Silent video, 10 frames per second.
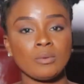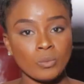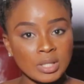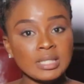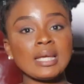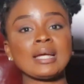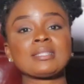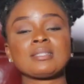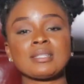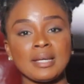one day
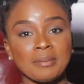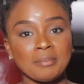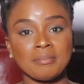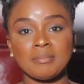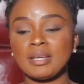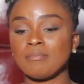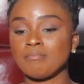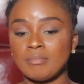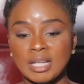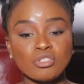at a time. My
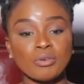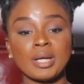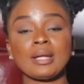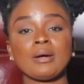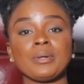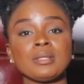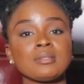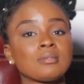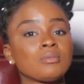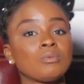mantra now
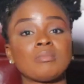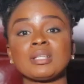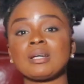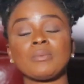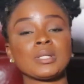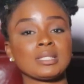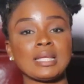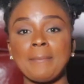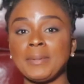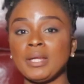is no matter what is
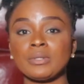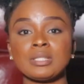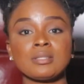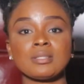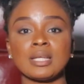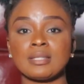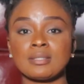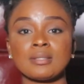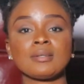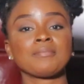happening on this set,
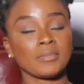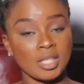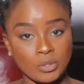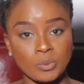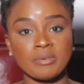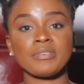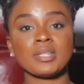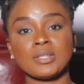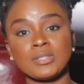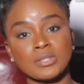it will
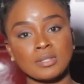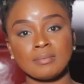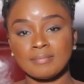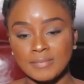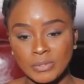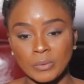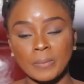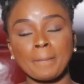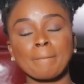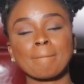finish.
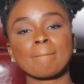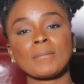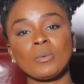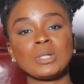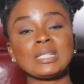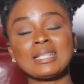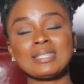So one day